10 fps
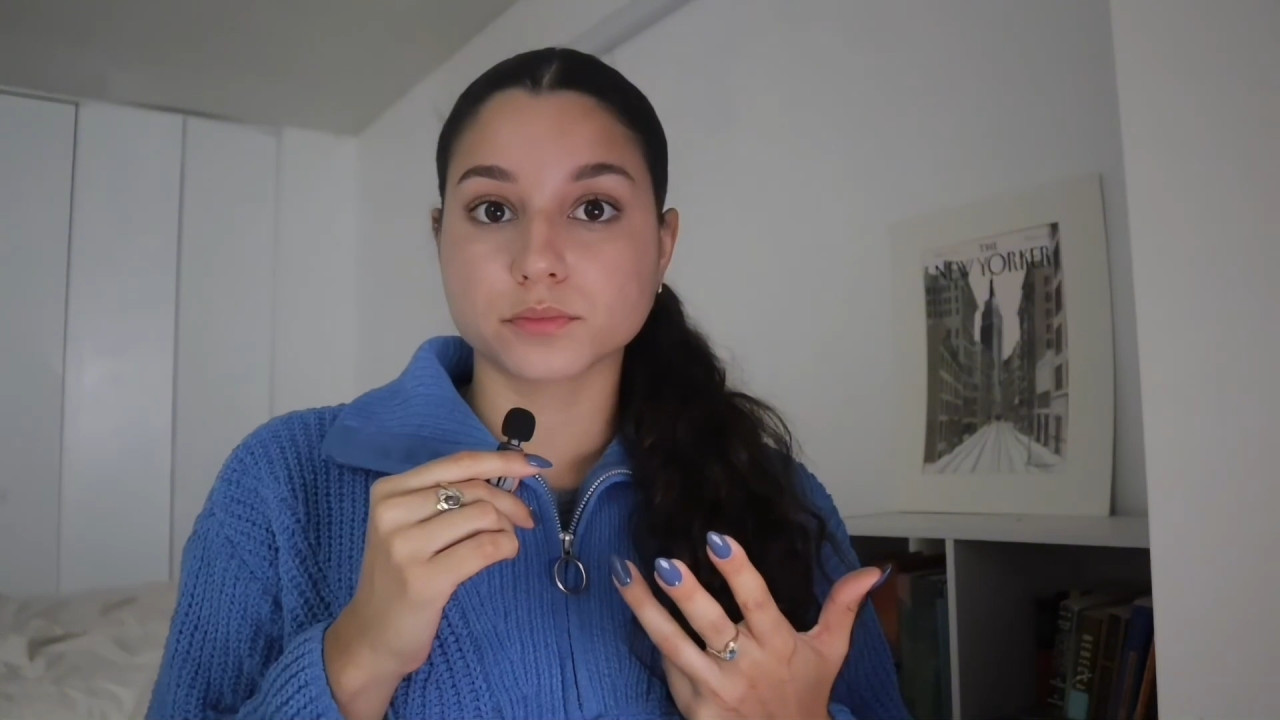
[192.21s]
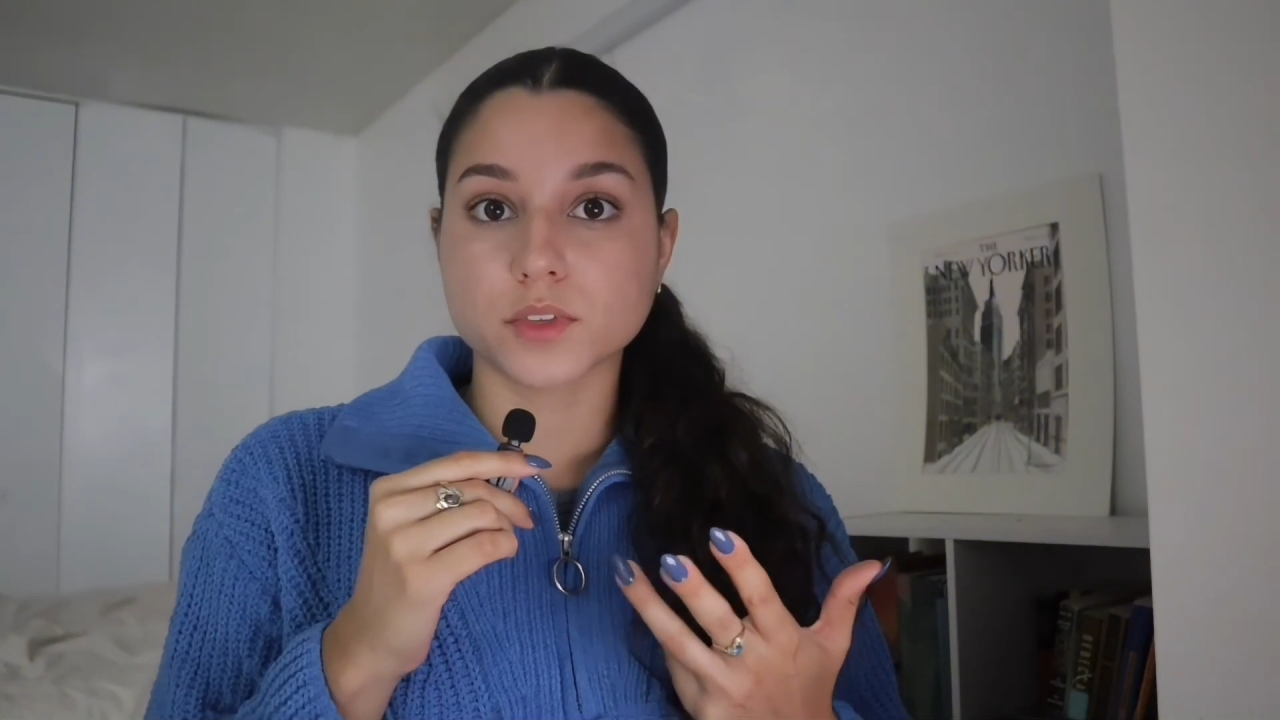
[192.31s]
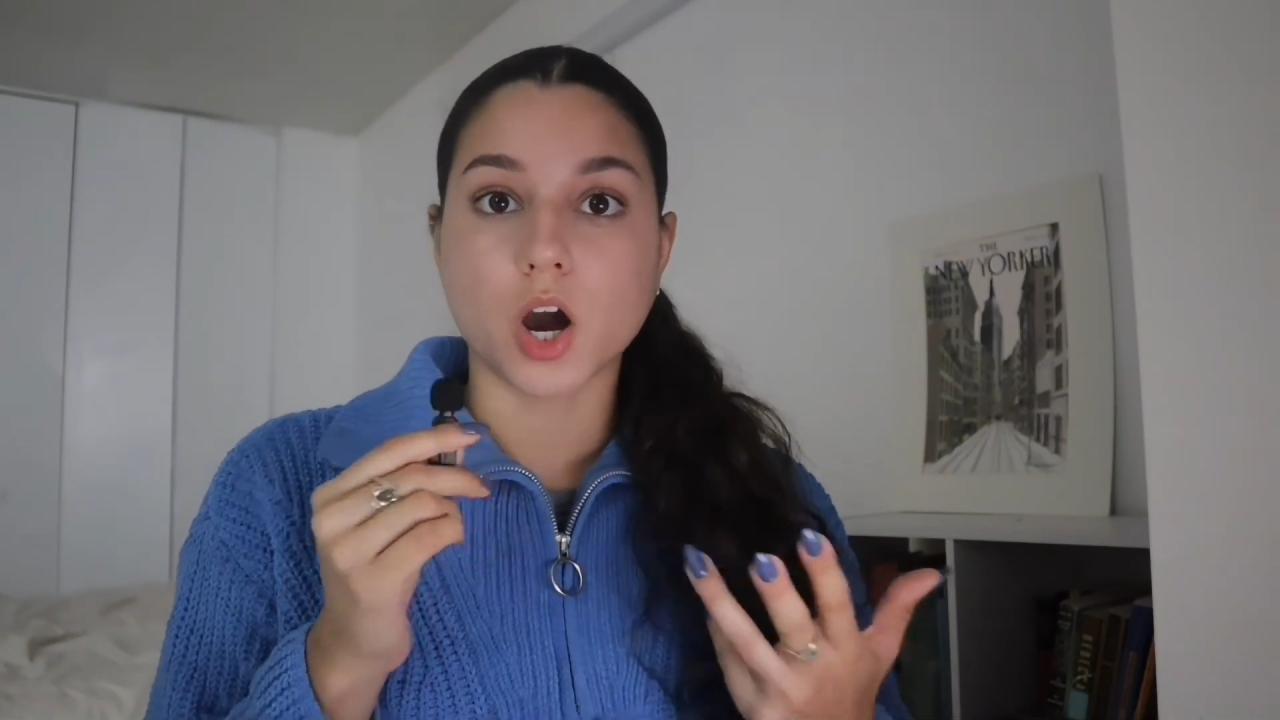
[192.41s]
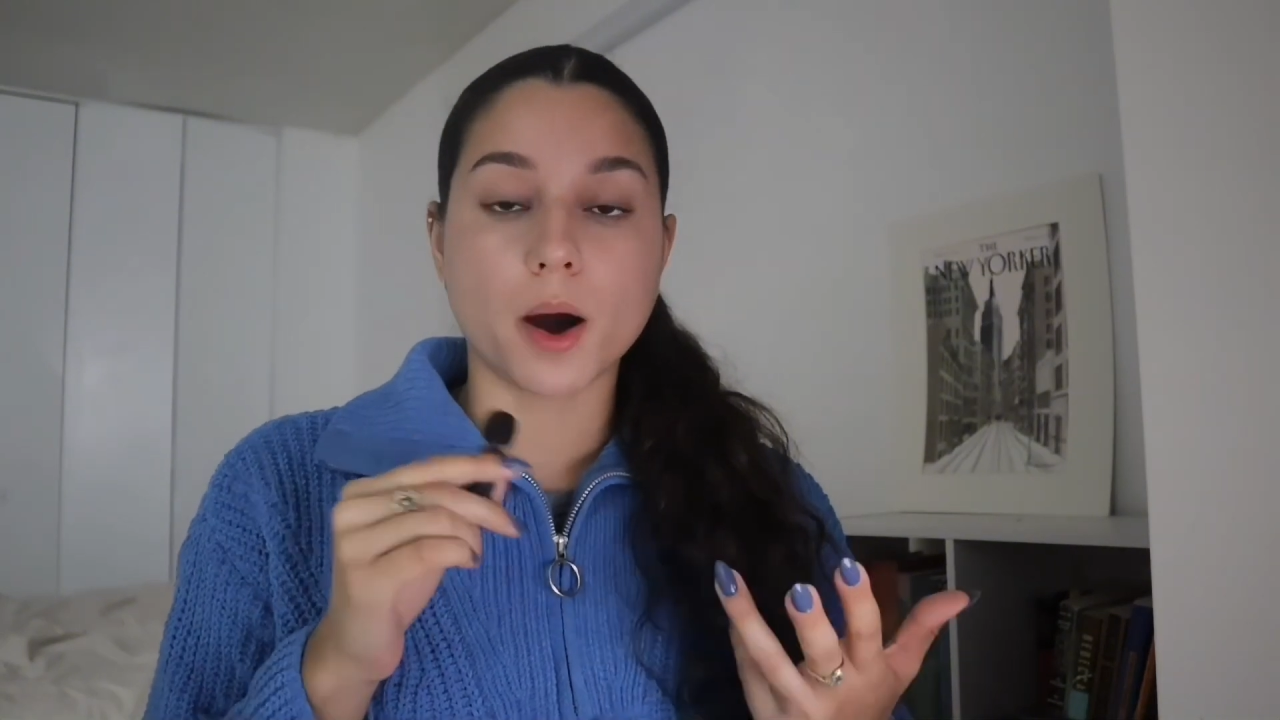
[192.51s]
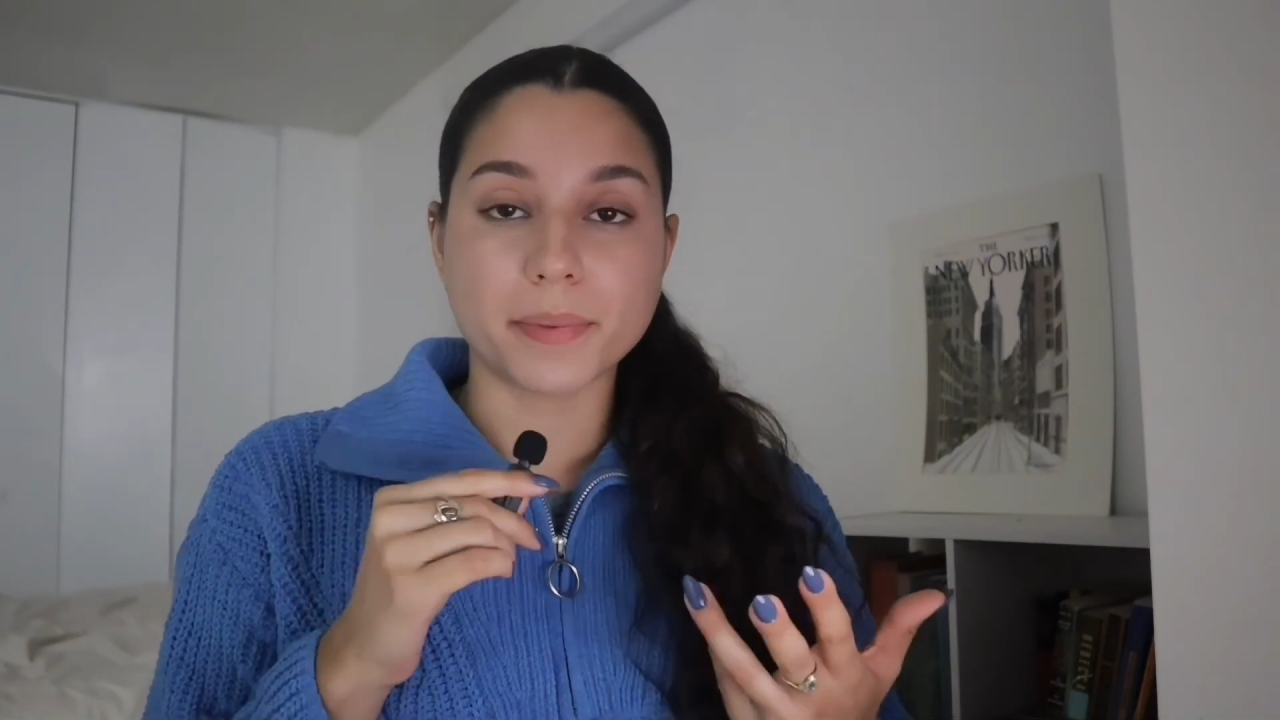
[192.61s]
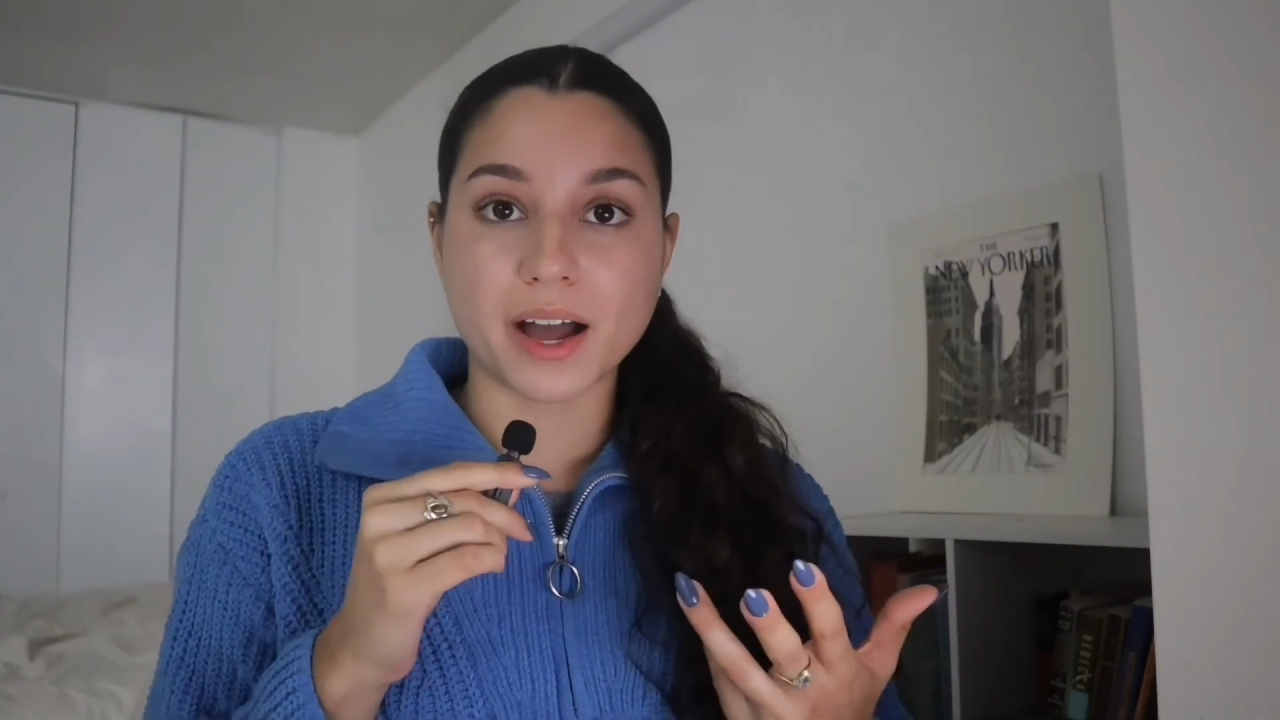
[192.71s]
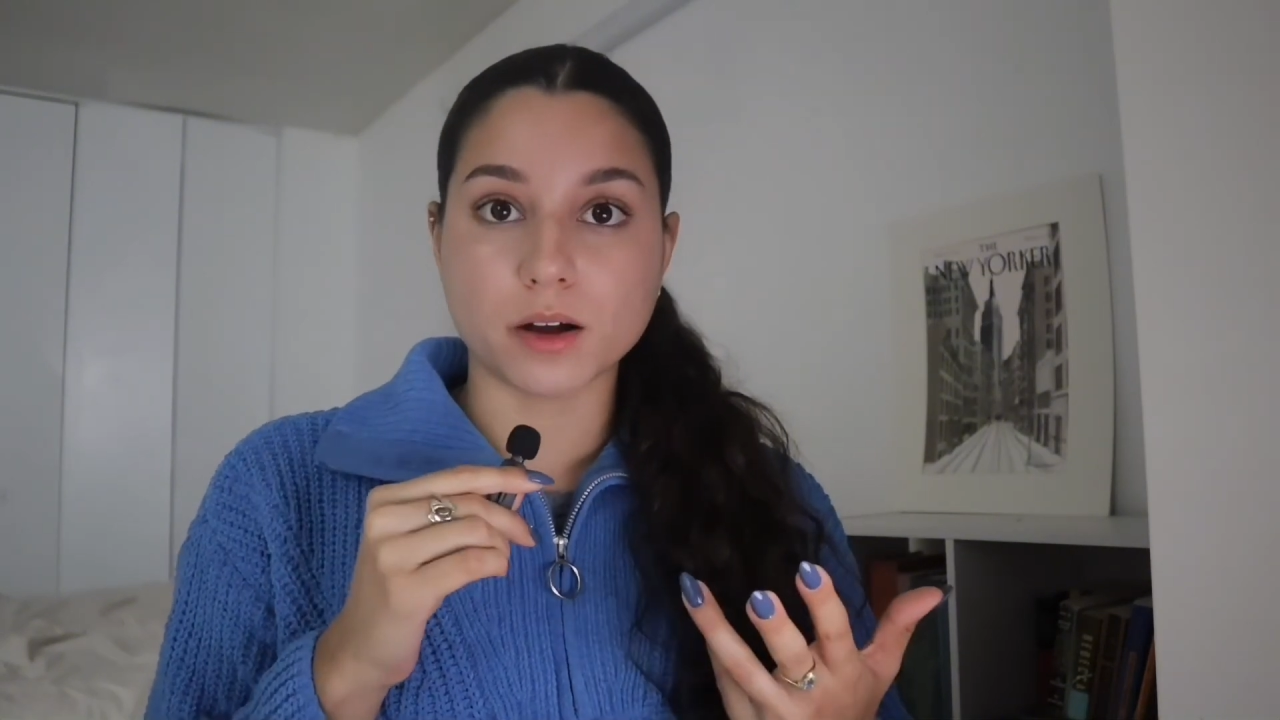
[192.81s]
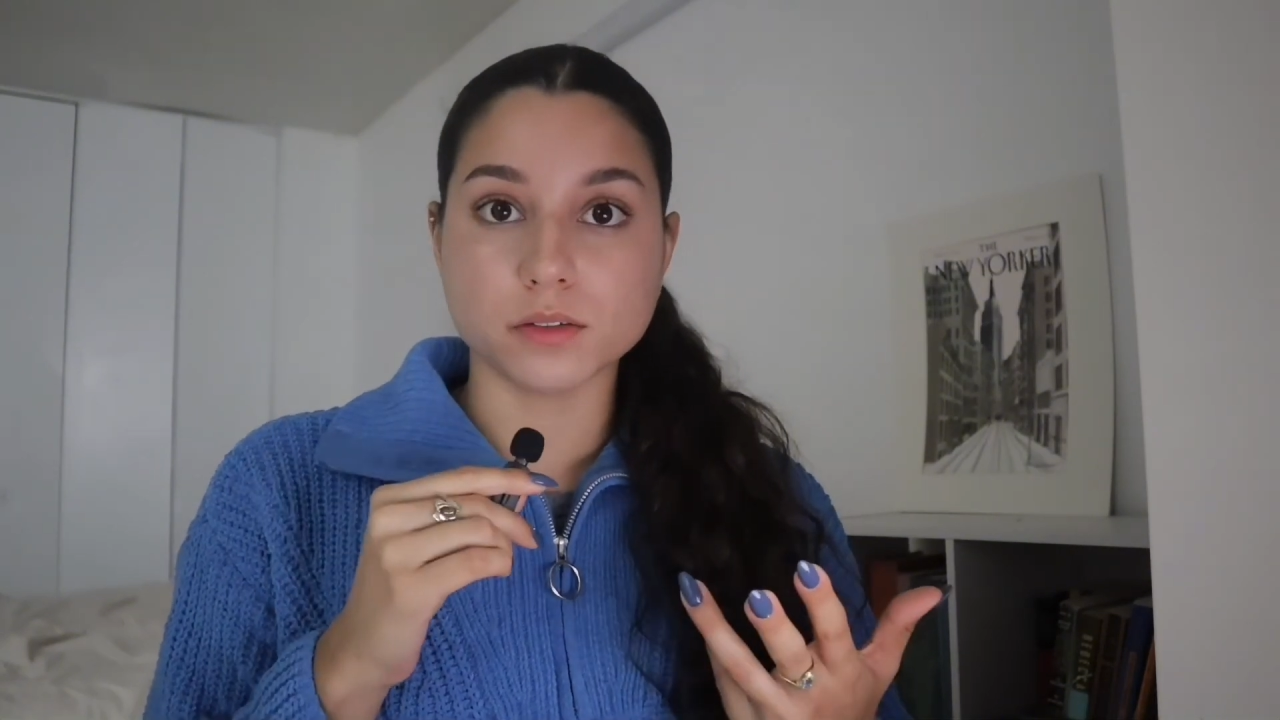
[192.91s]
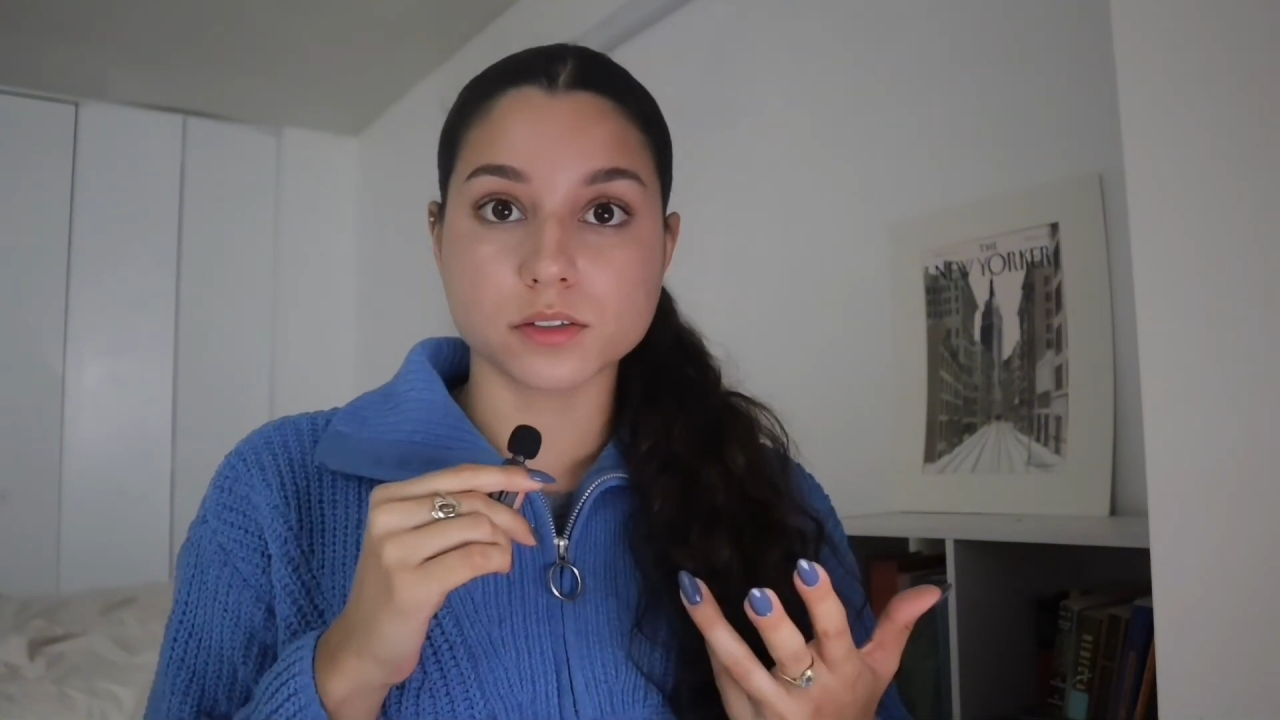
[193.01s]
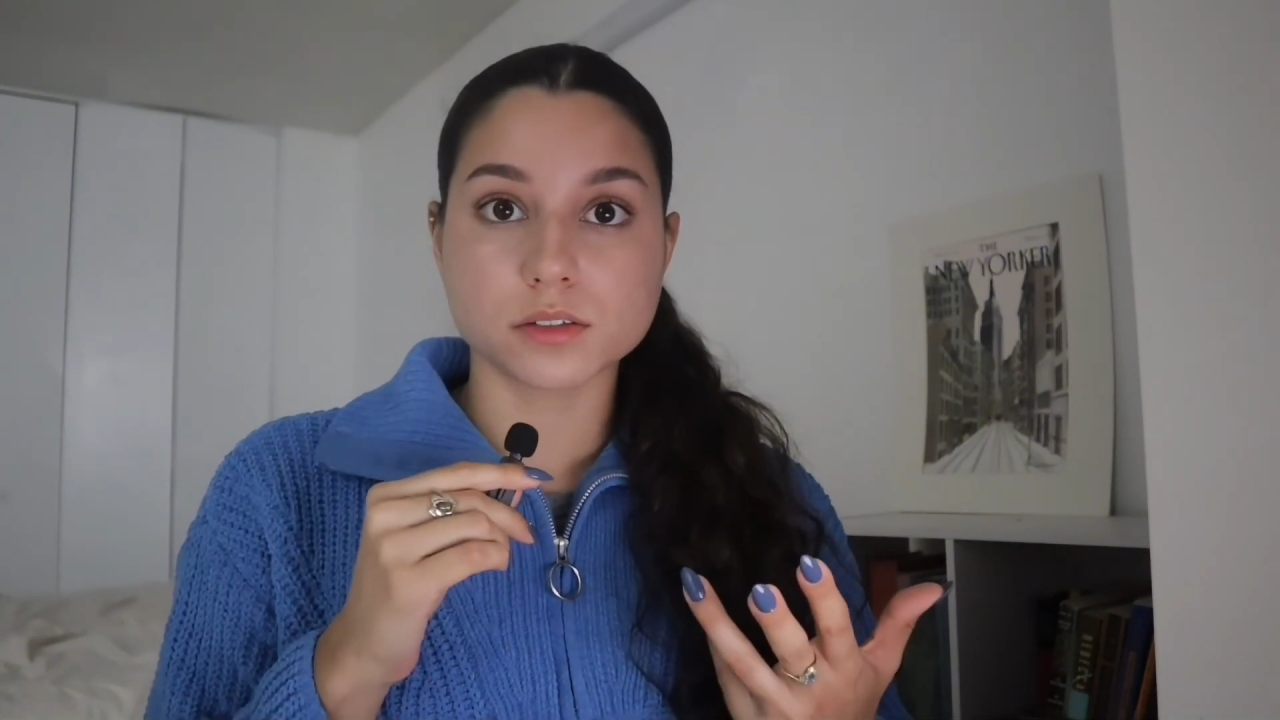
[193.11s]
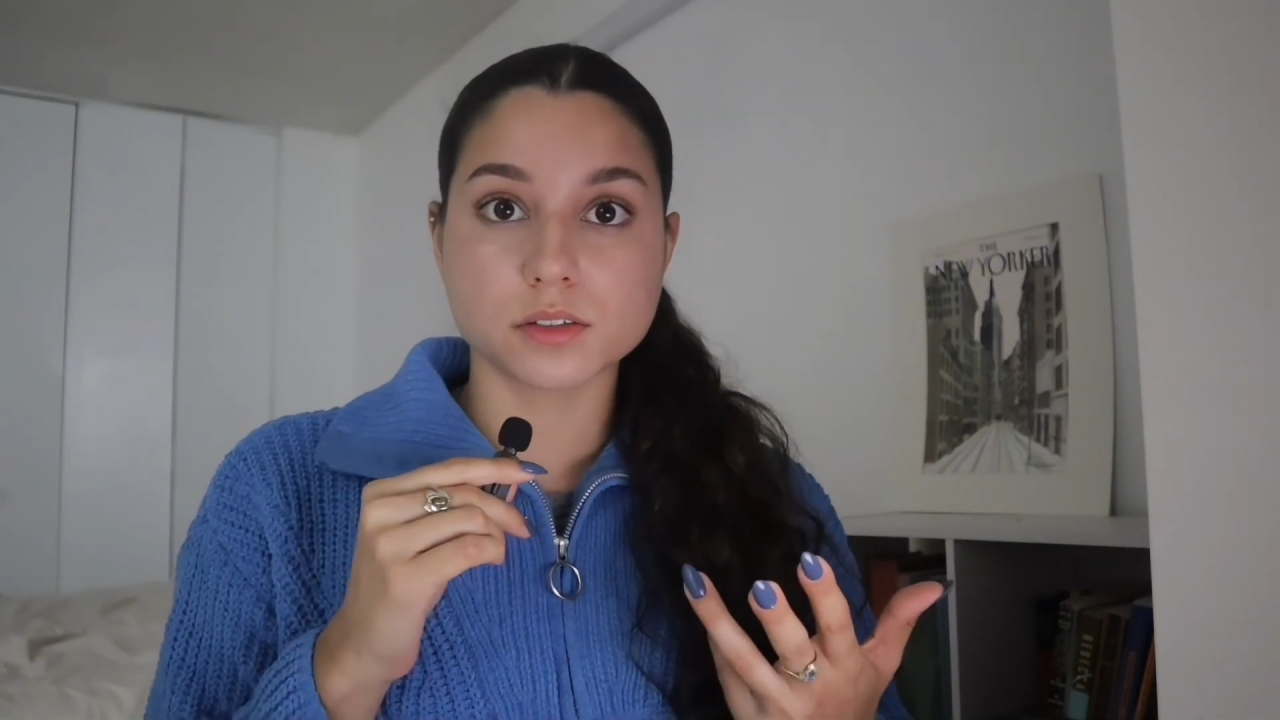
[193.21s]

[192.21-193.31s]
compounds